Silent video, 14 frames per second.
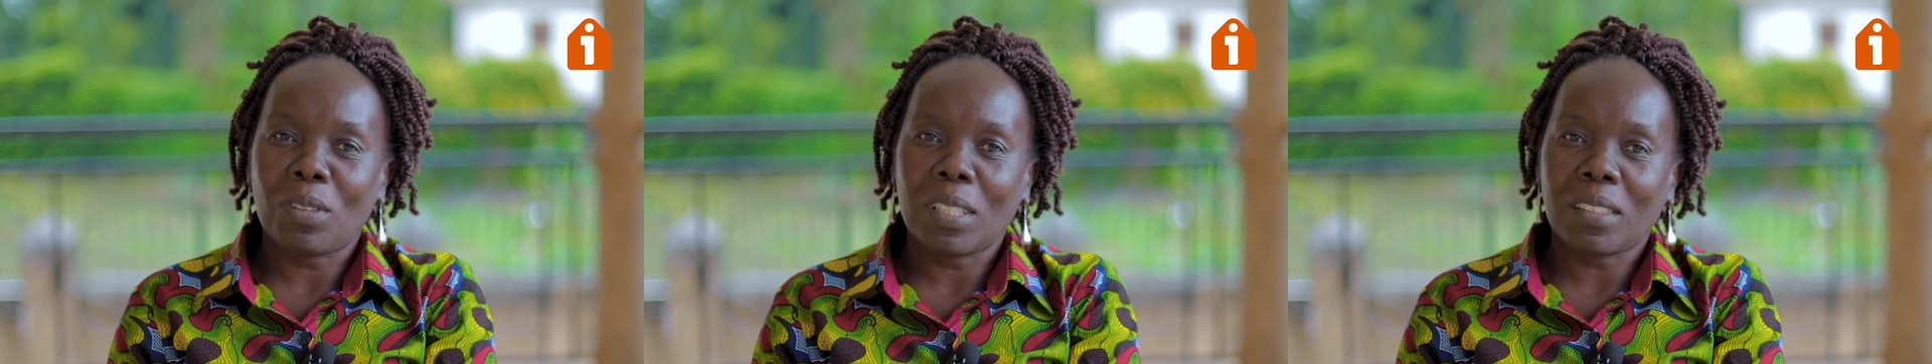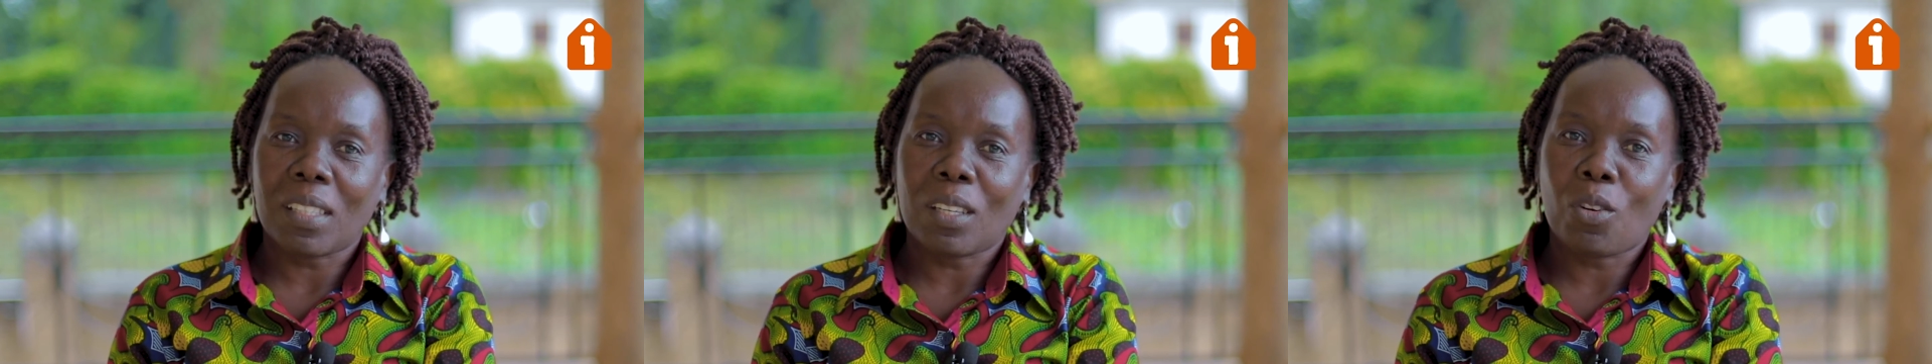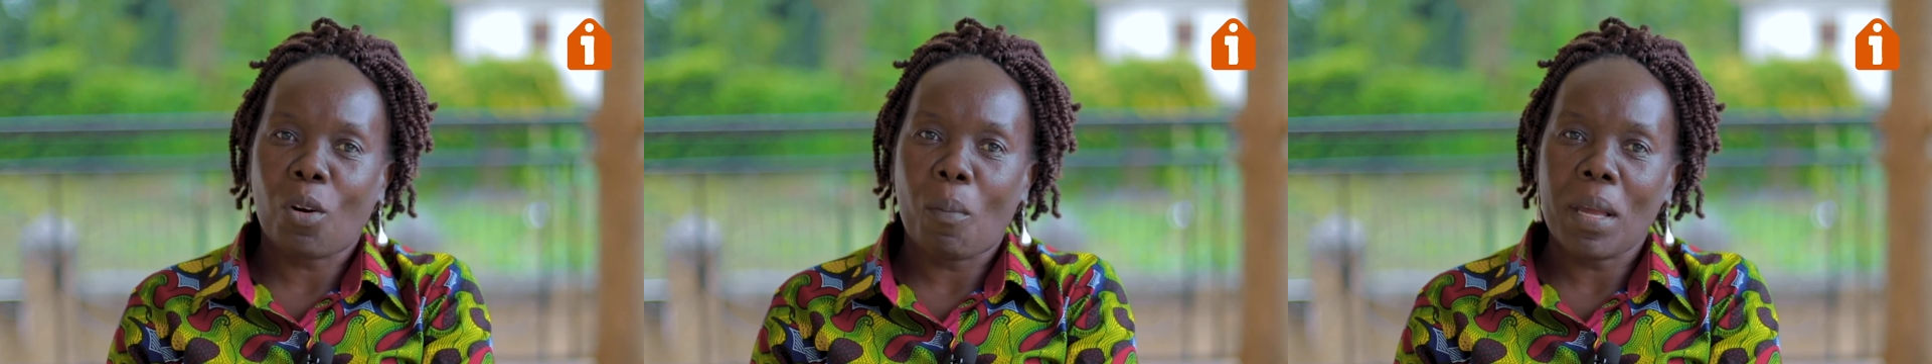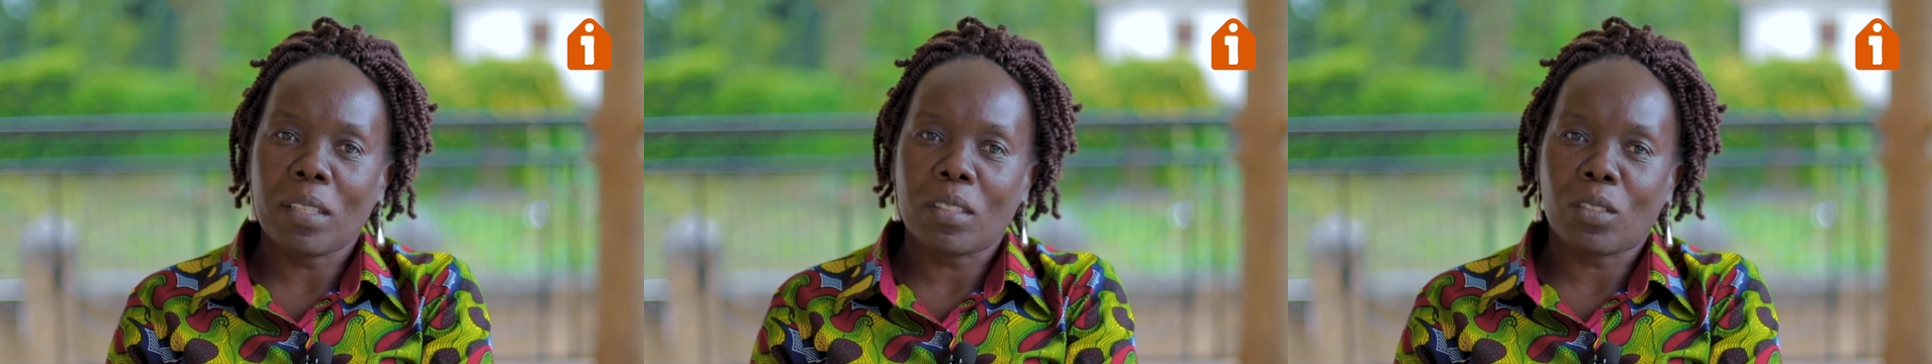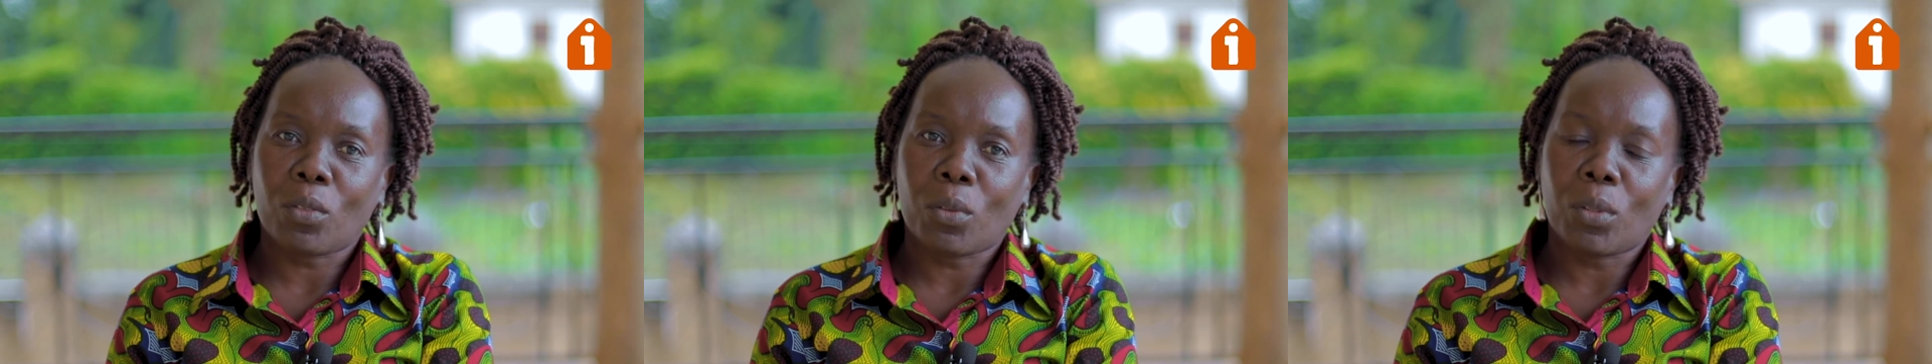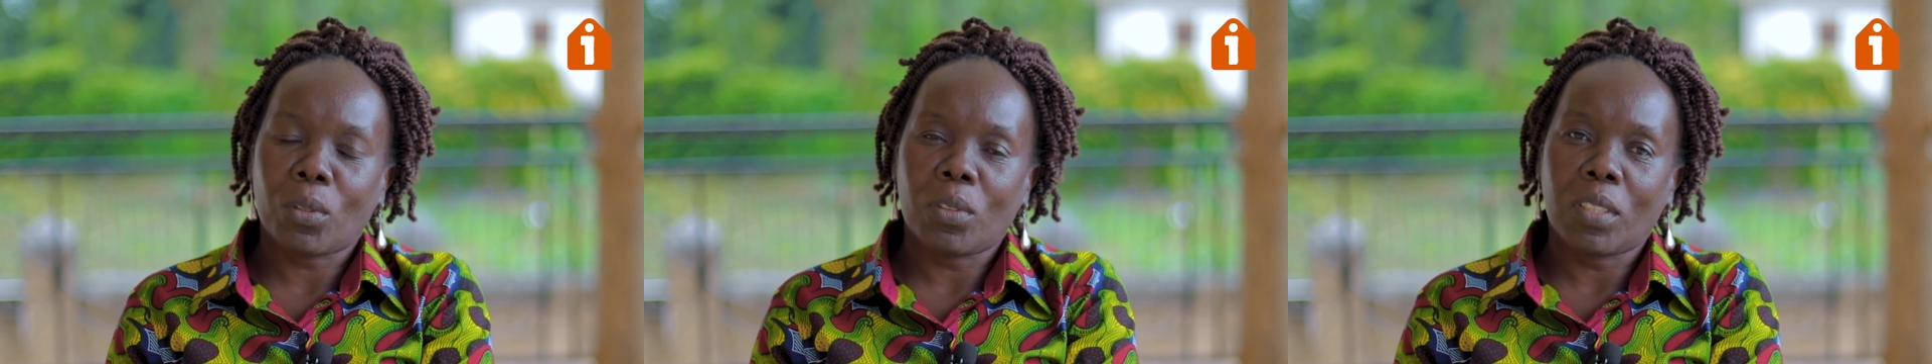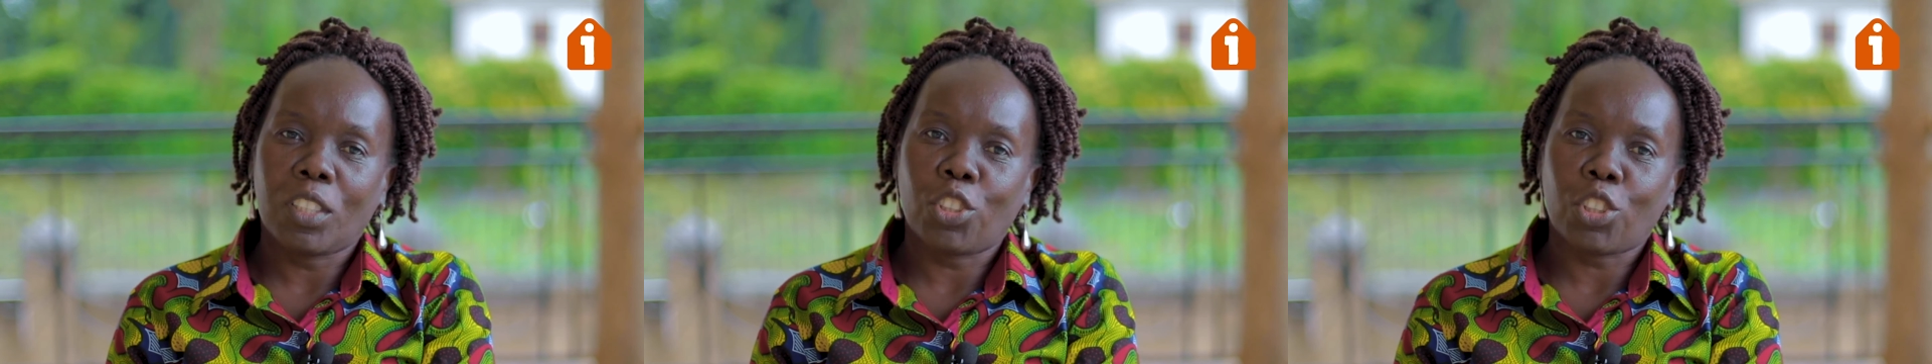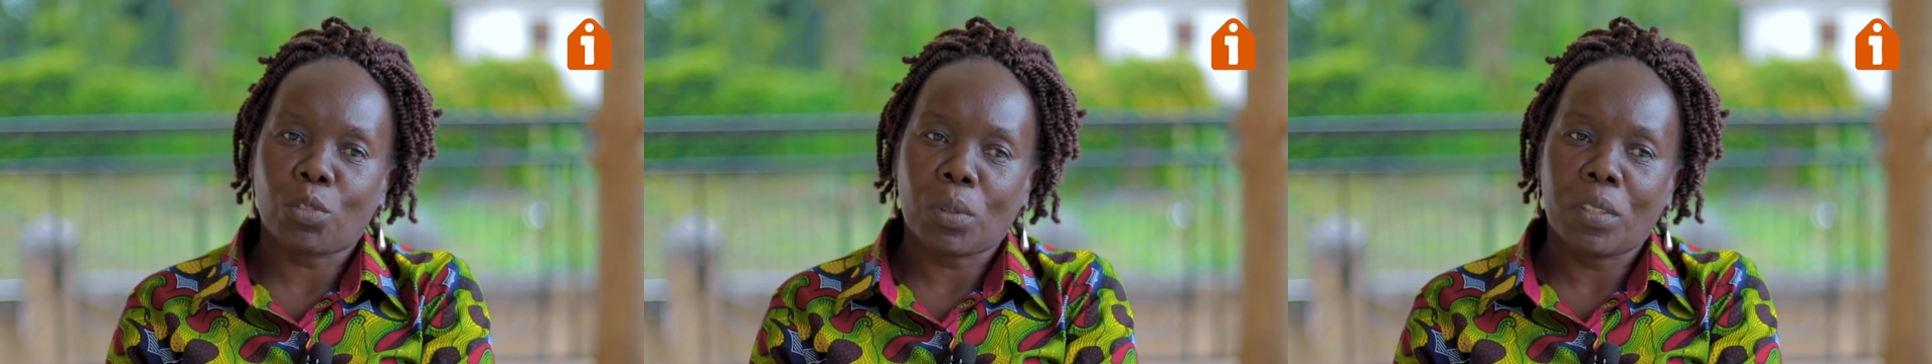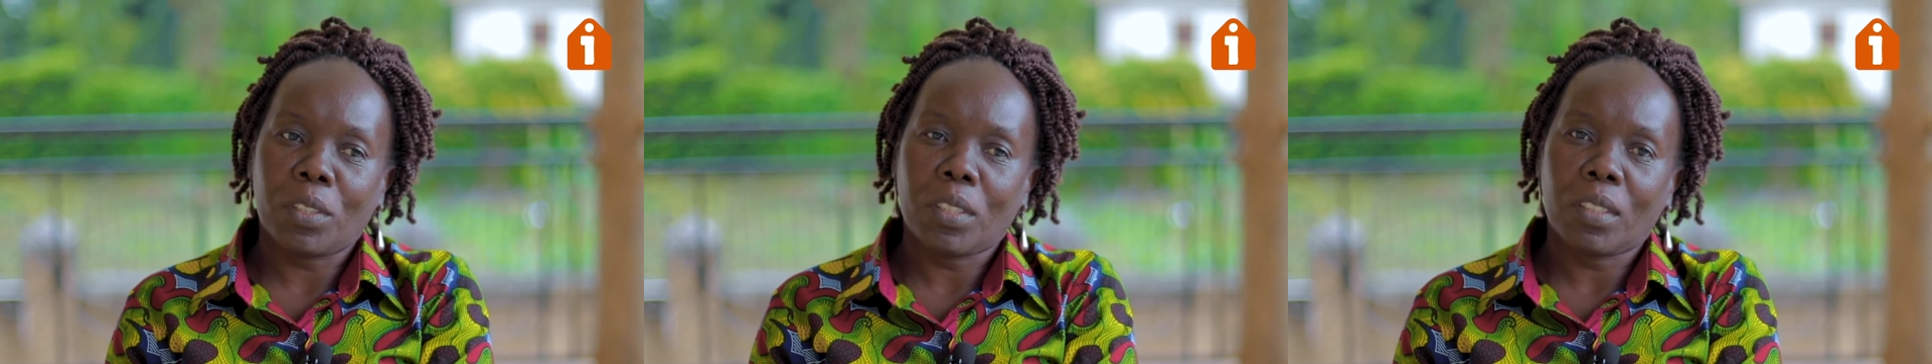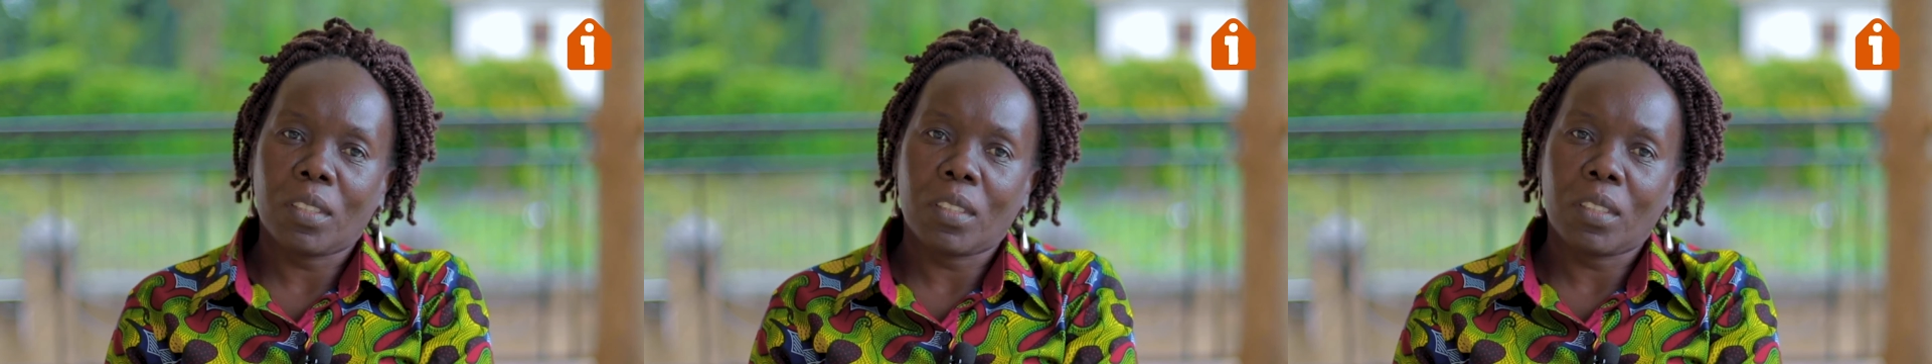once I commence the role in January.